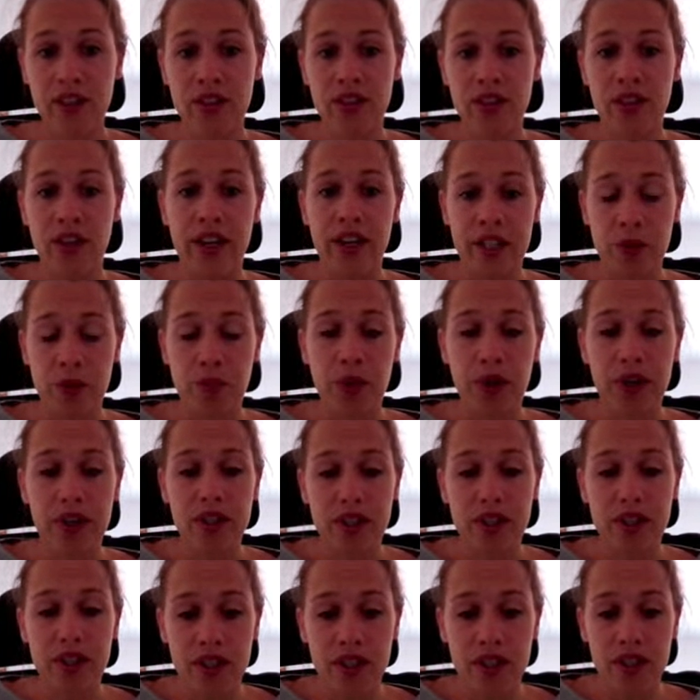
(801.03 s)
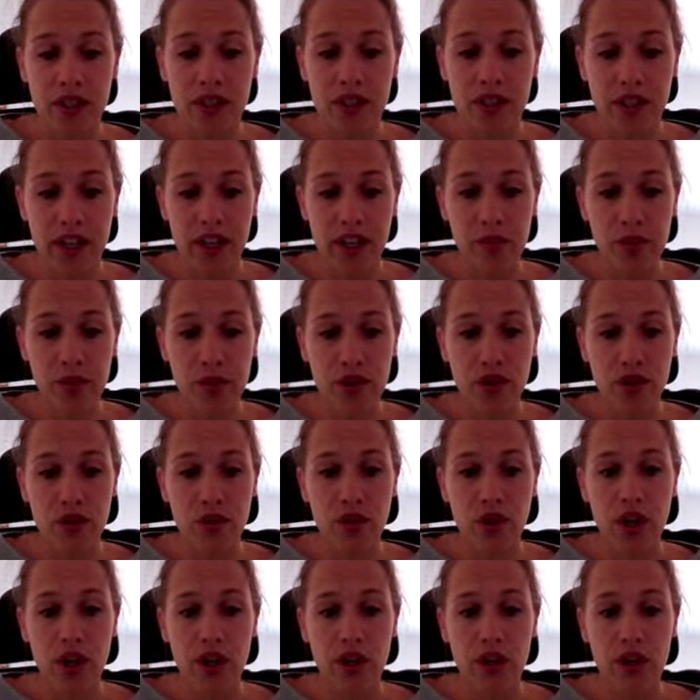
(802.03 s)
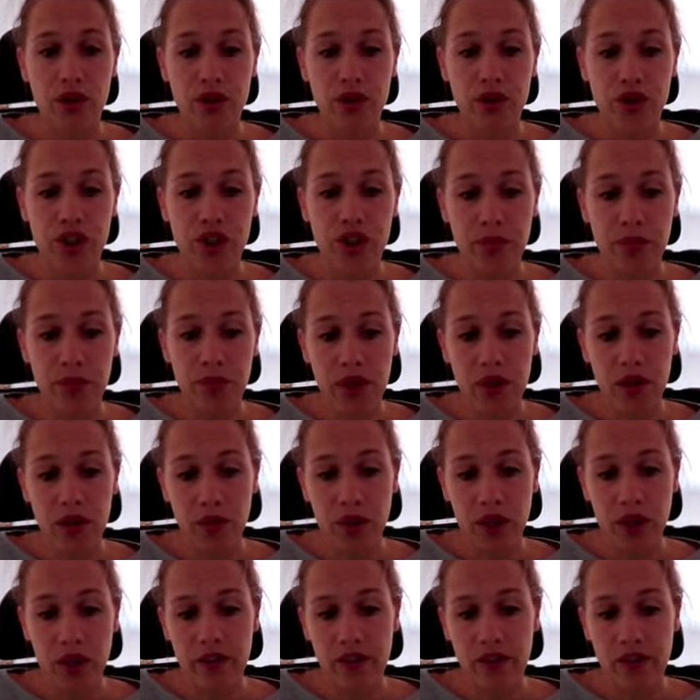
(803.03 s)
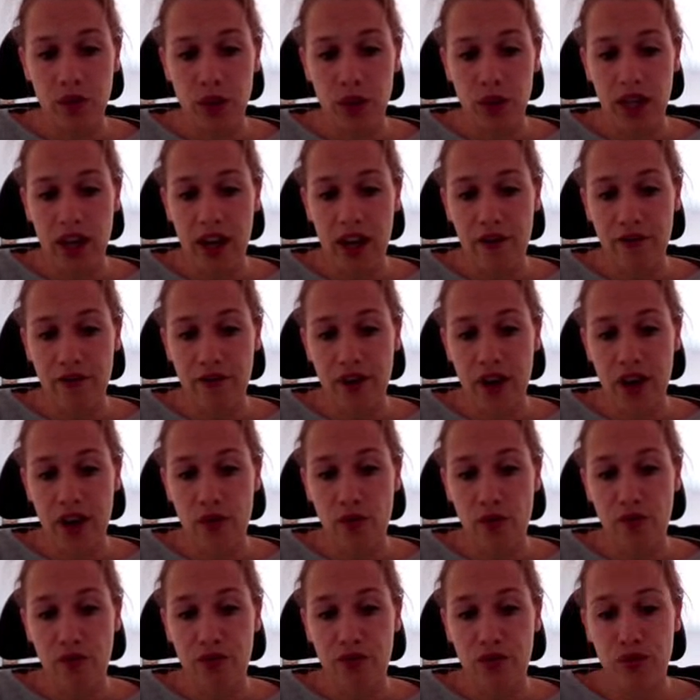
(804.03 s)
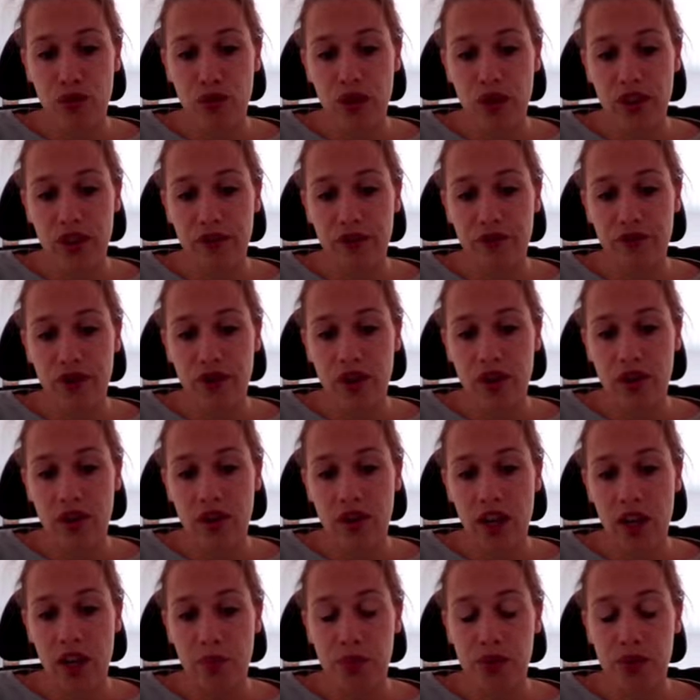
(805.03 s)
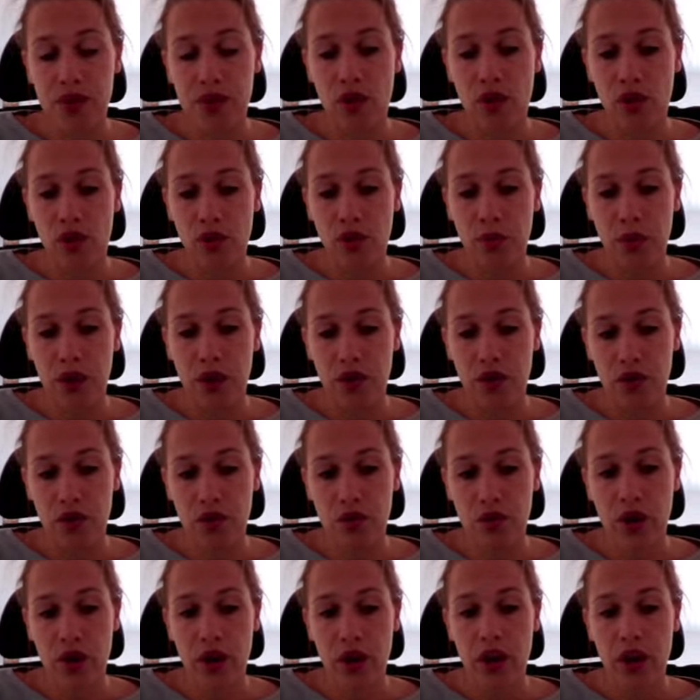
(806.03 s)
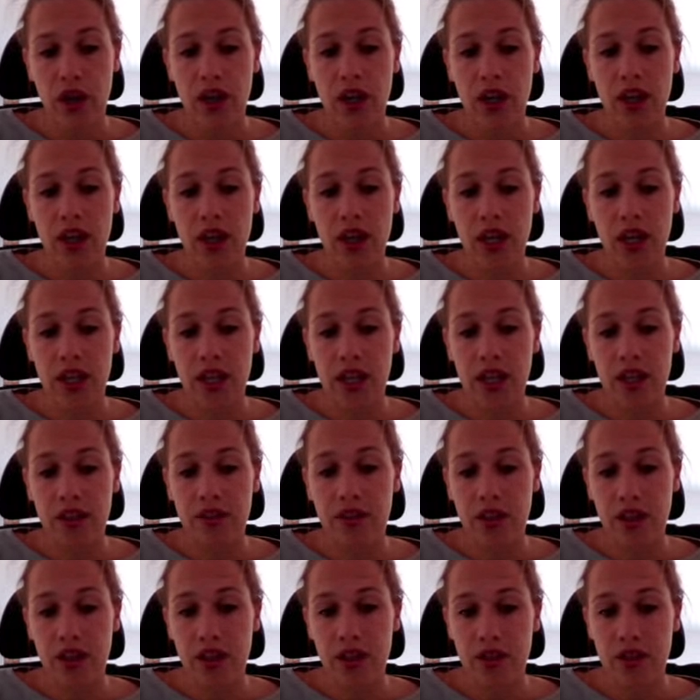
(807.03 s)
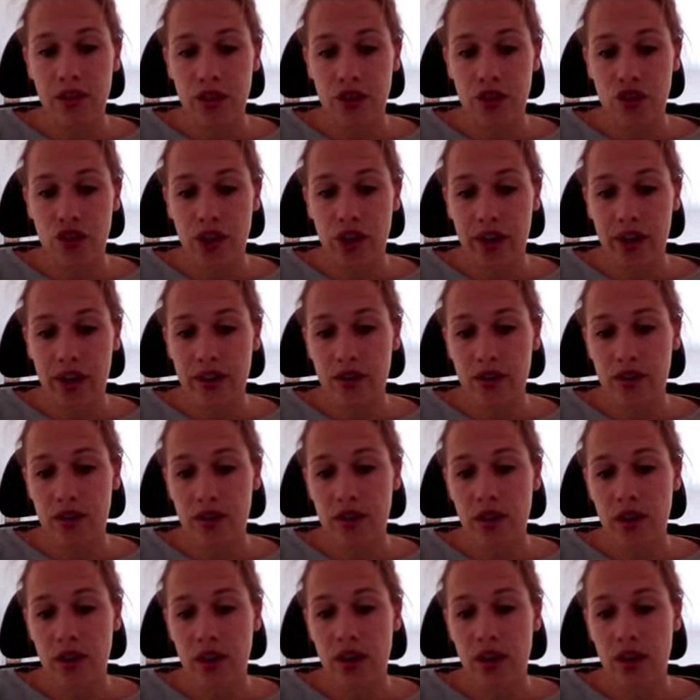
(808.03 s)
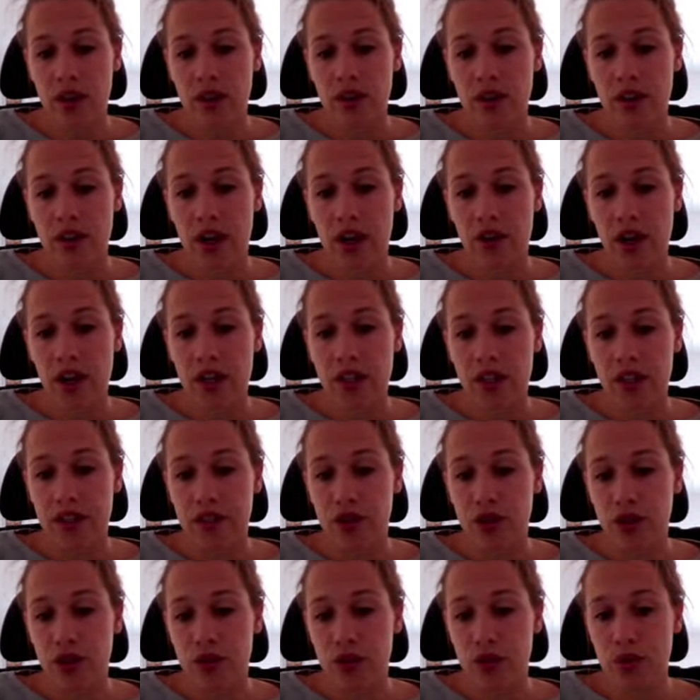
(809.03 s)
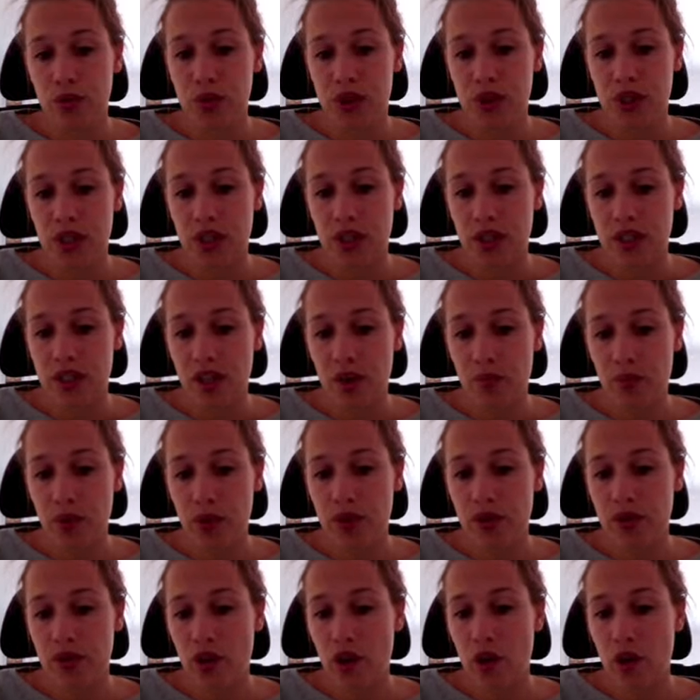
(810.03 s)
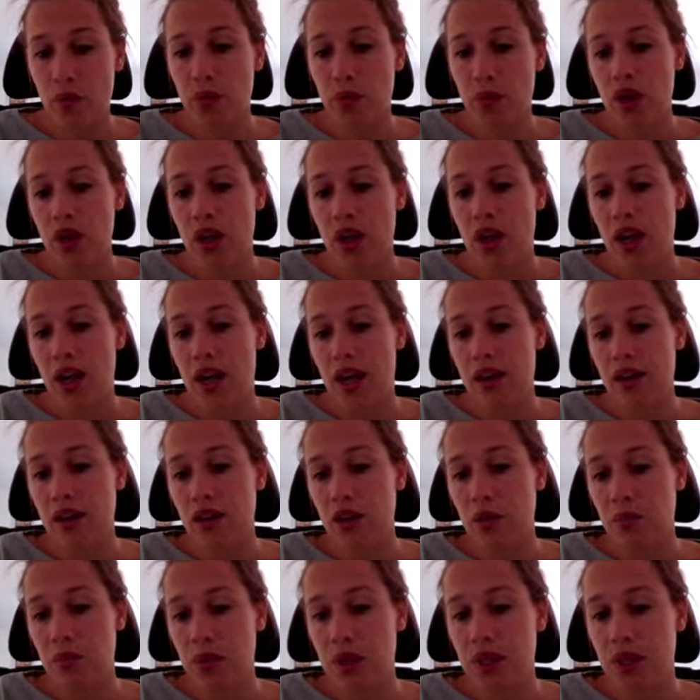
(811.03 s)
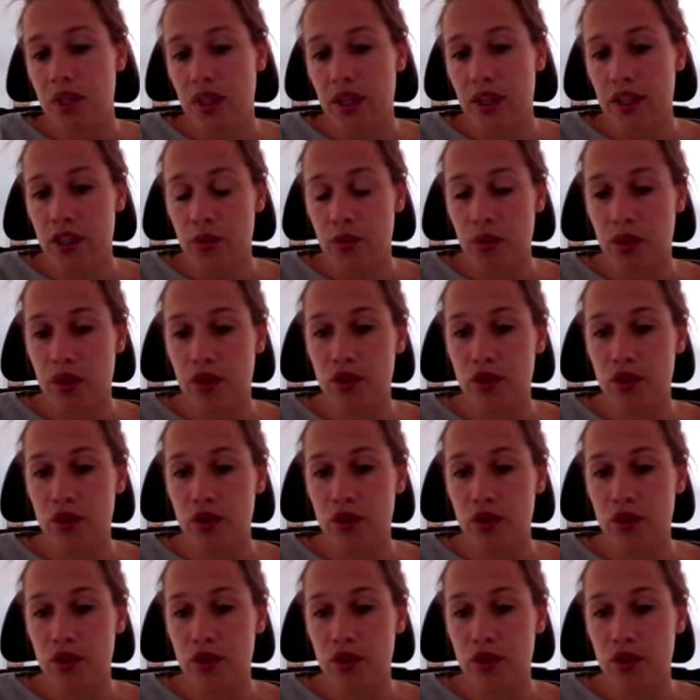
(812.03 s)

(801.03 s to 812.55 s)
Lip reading: experience is the same. So your Gmail will have now 4 different tabs all below, indicating the chats, directly the rooms in a separate tab, and the Meet as well.